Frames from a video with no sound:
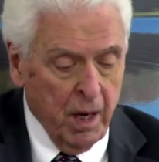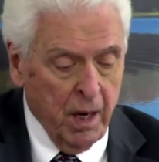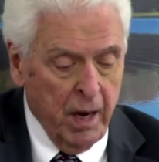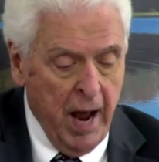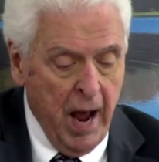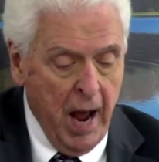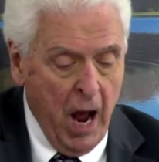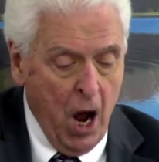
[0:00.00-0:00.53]

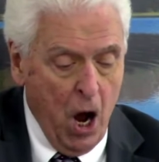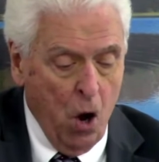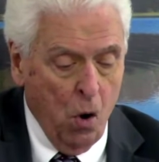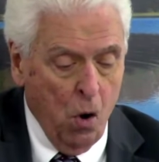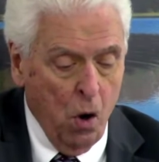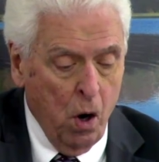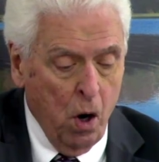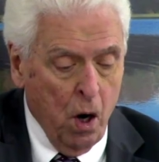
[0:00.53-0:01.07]

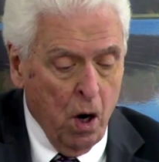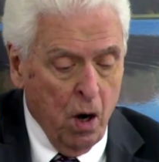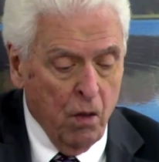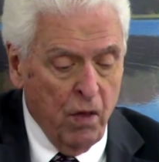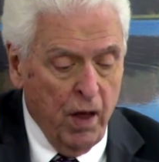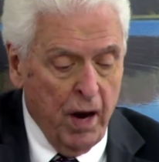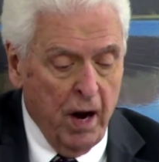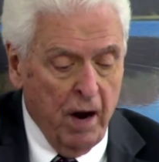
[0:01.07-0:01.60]
Now,
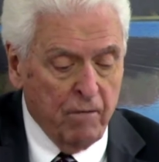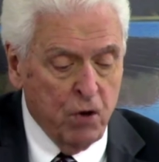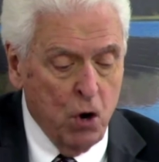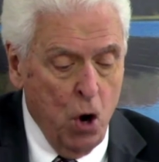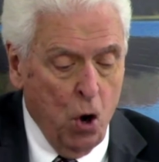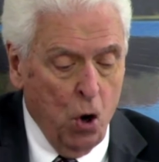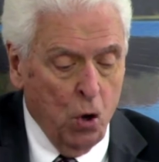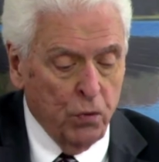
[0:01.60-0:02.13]
they have
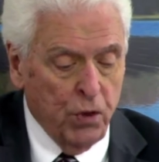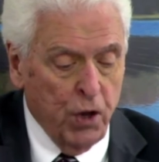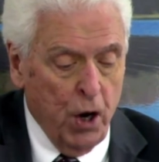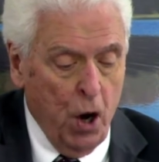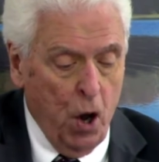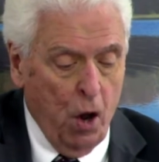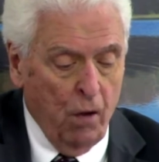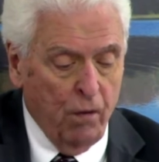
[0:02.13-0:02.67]
known that
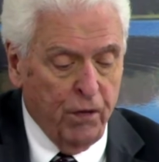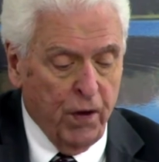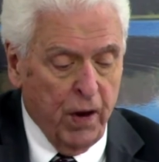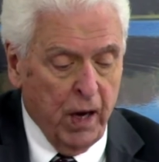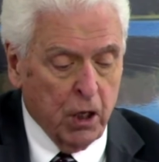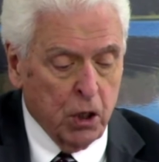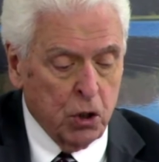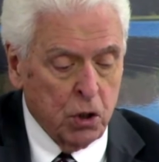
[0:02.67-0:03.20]
all
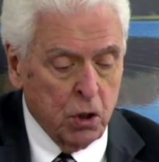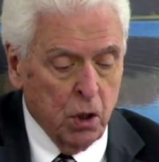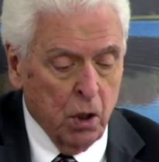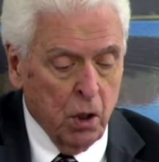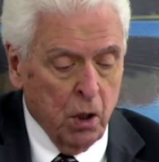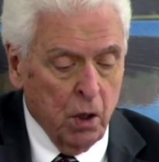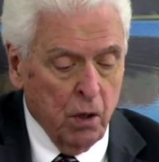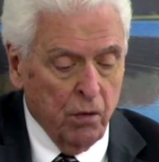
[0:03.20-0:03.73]
things
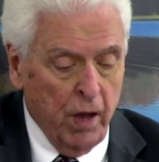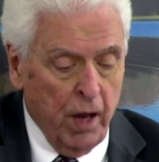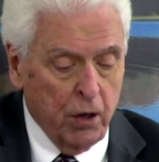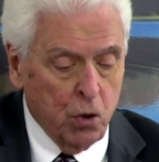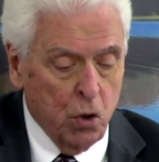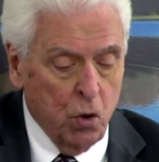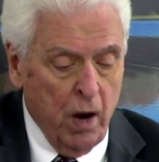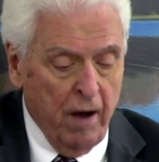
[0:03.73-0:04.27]
that
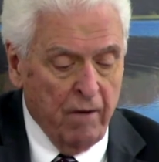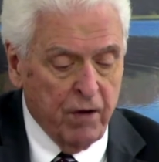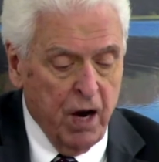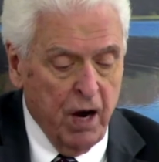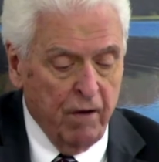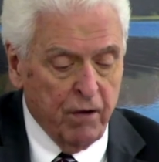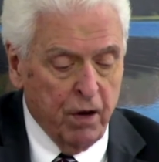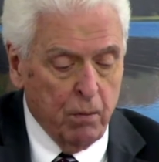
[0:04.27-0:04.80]
you have
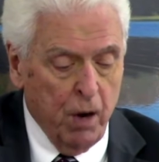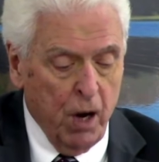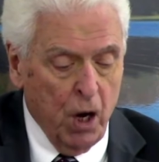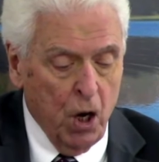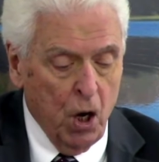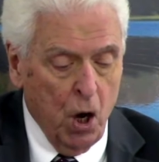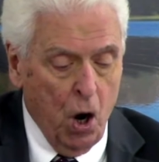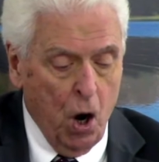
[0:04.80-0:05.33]
given
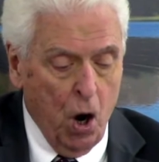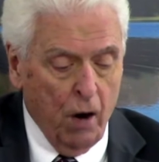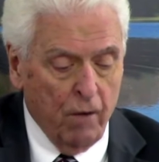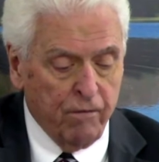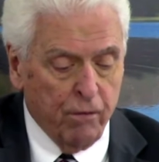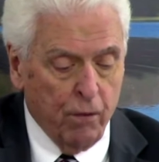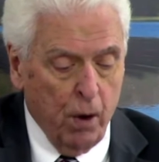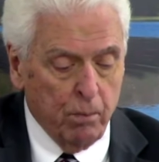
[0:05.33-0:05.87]
me are
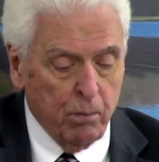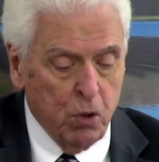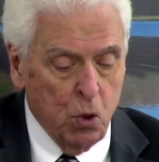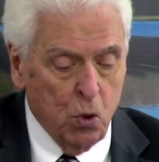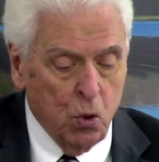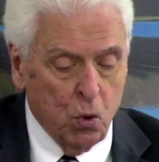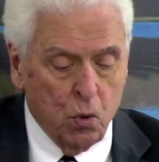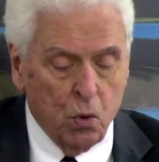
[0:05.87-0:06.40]
from
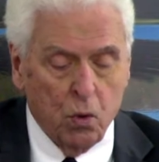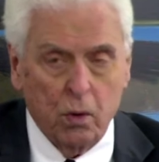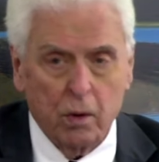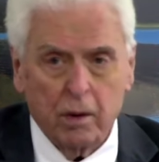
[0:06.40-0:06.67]
you.